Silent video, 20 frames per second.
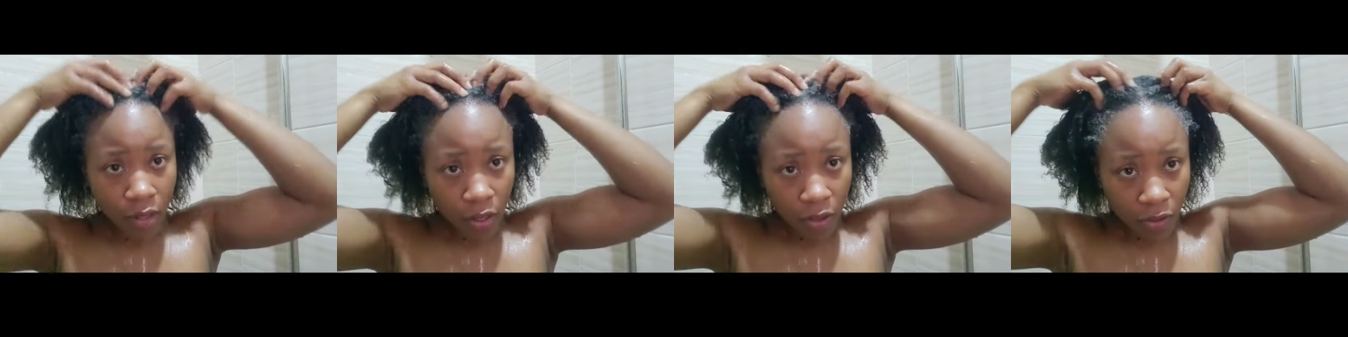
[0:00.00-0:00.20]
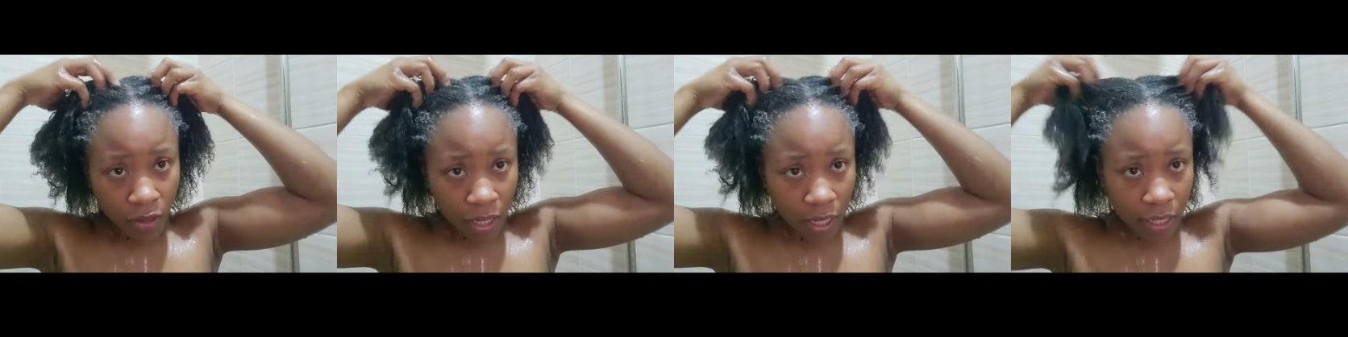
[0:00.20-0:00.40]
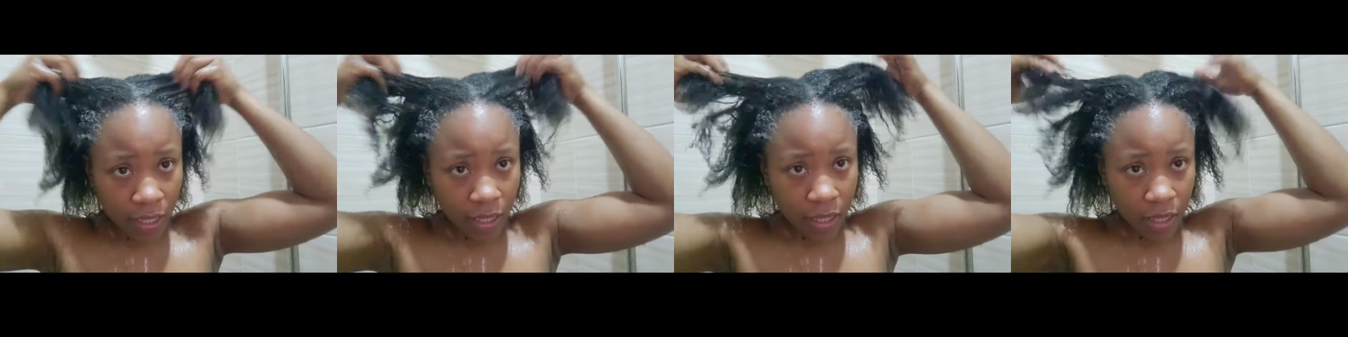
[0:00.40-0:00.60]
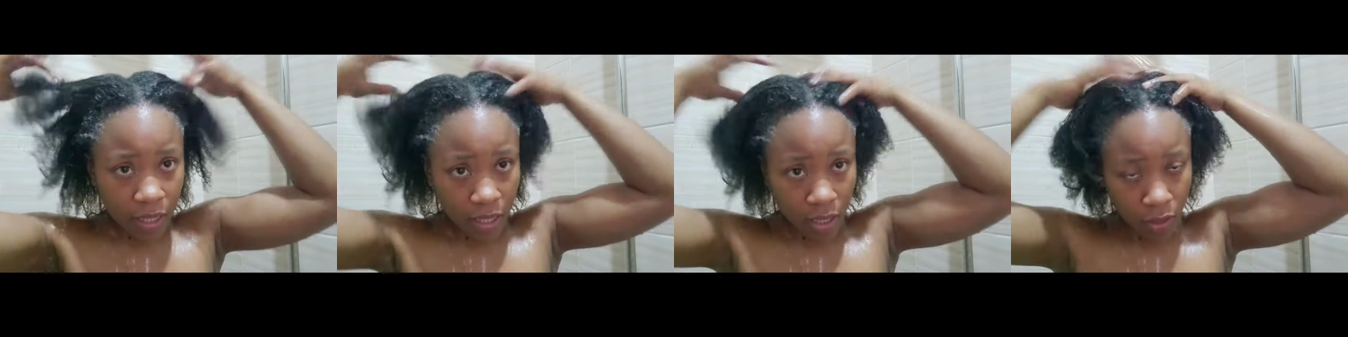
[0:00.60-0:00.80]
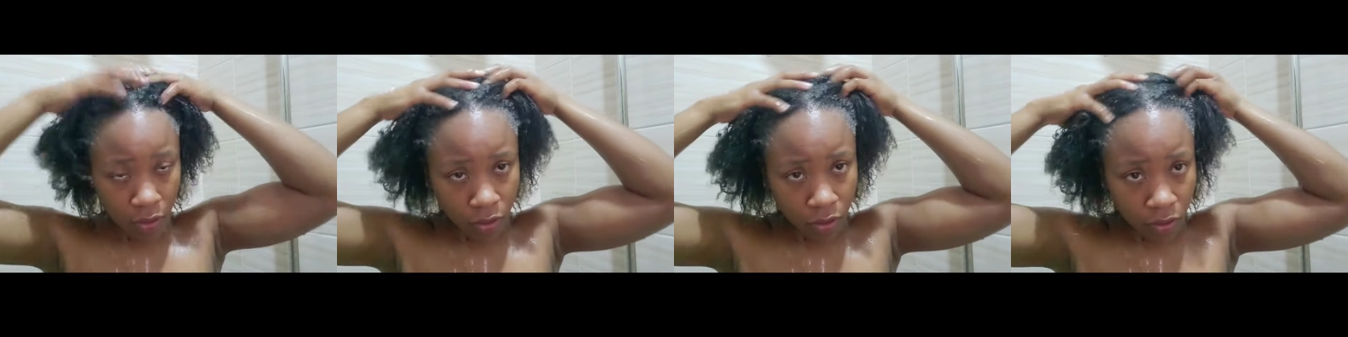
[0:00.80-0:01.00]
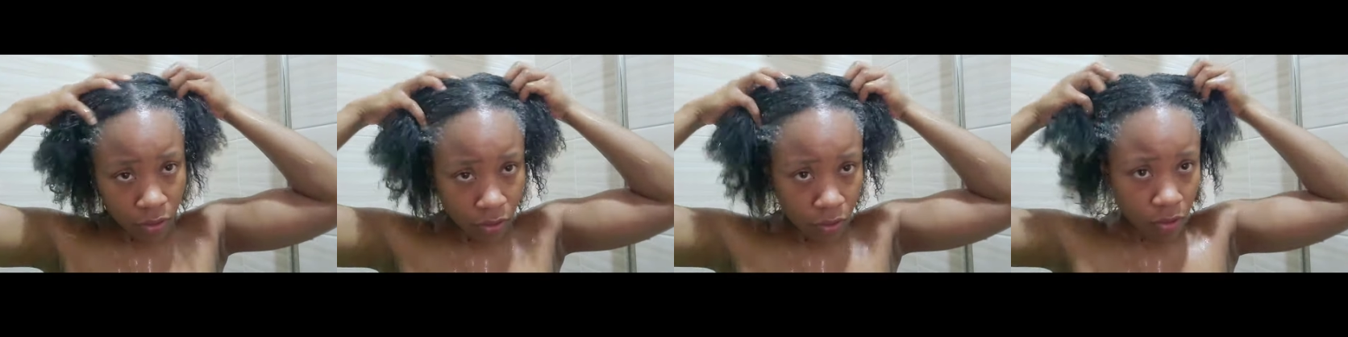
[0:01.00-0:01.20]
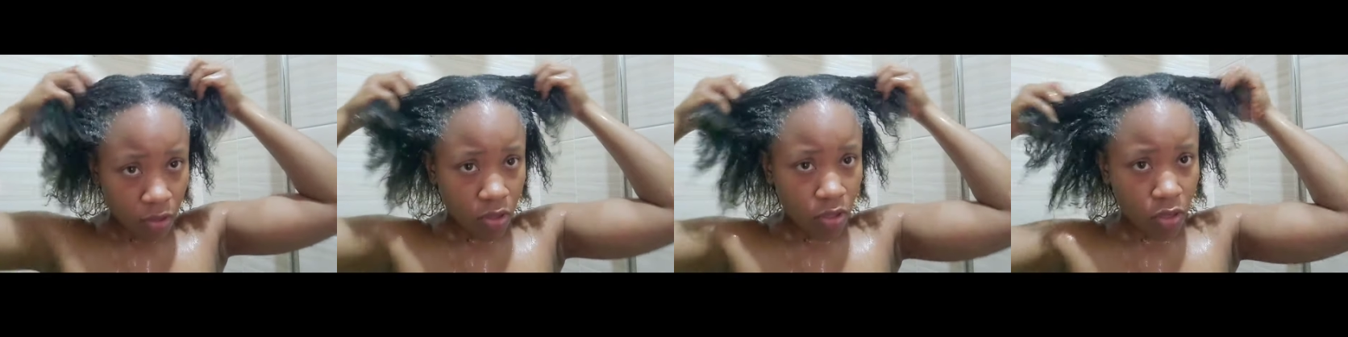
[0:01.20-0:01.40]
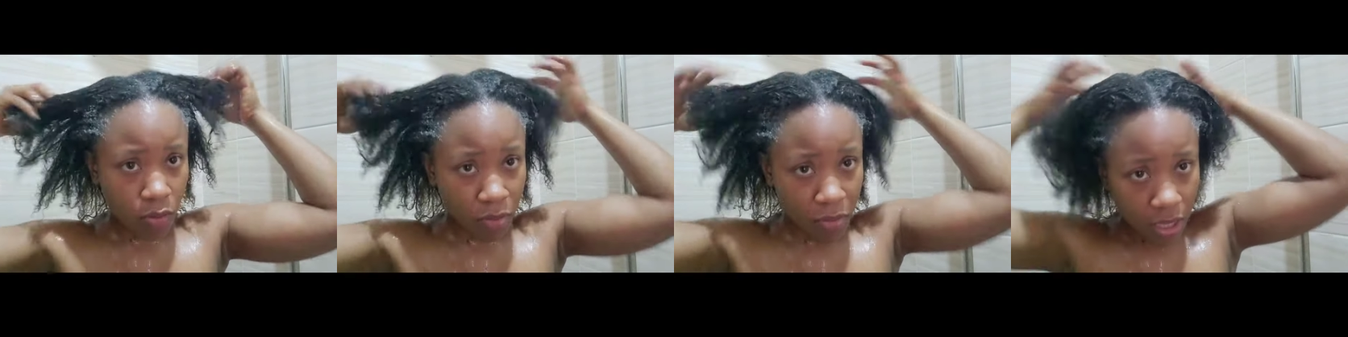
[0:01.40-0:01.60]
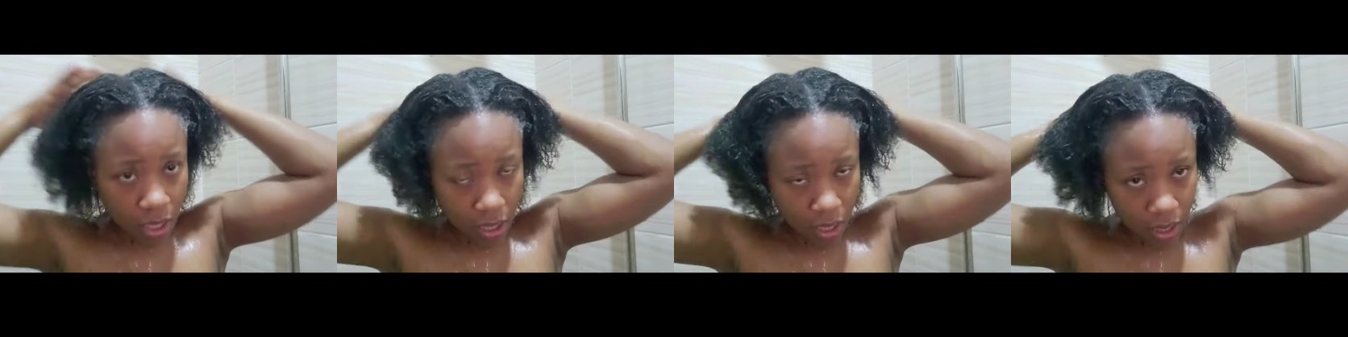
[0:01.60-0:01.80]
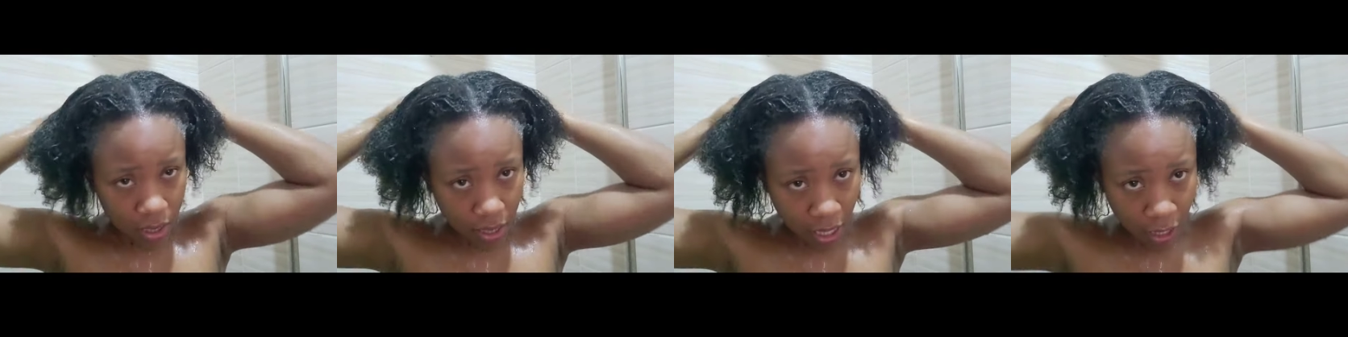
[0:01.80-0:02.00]
right now, so some
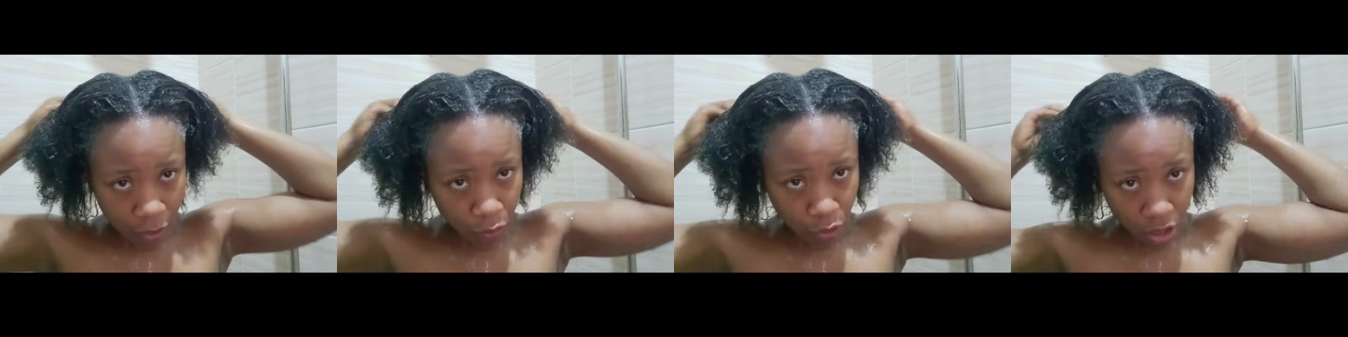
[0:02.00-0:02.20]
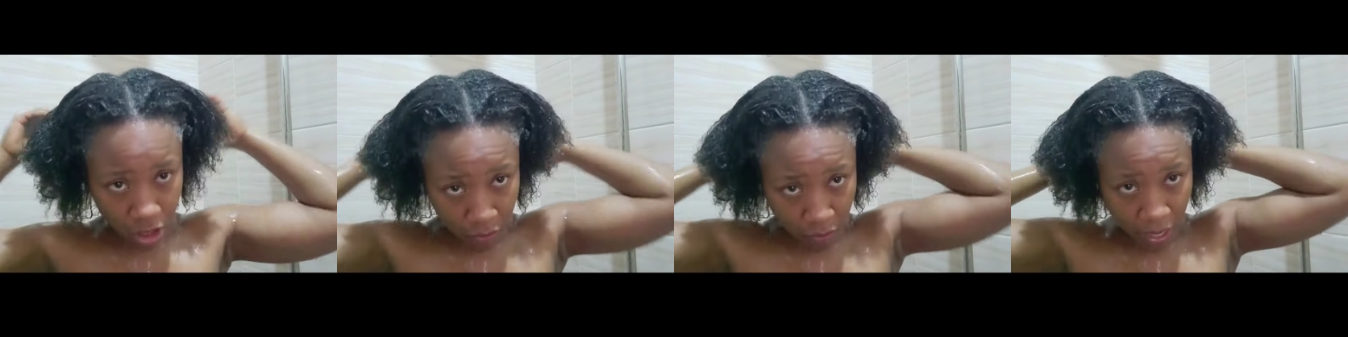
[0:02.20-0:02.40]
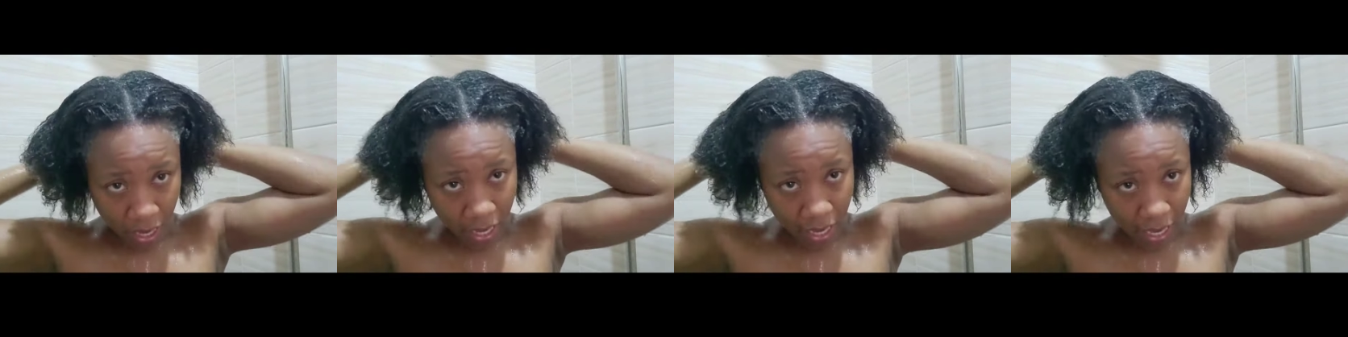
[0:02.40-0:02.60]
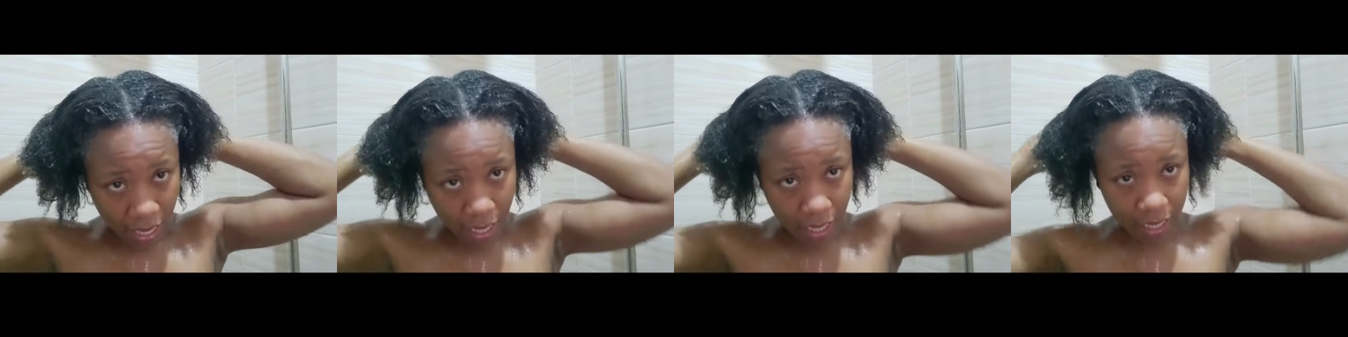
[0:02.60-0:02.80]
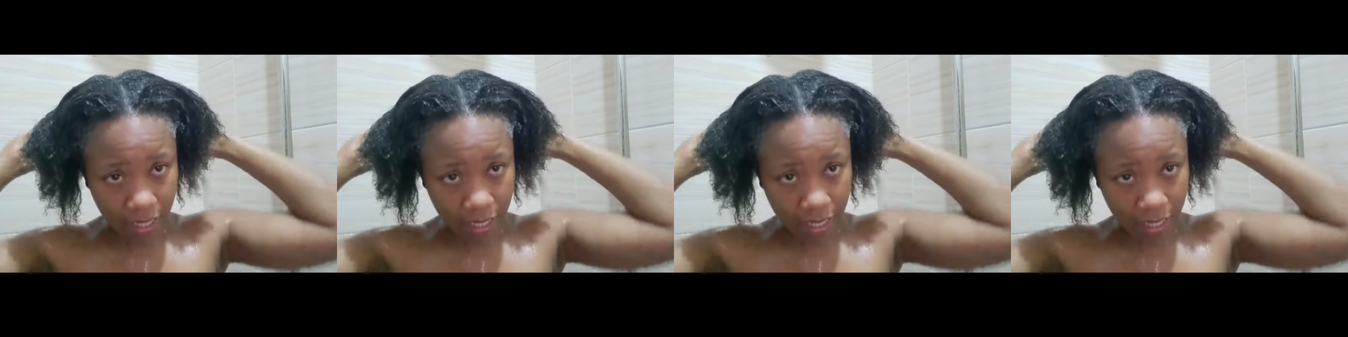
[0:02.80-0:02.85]
days I wash my hair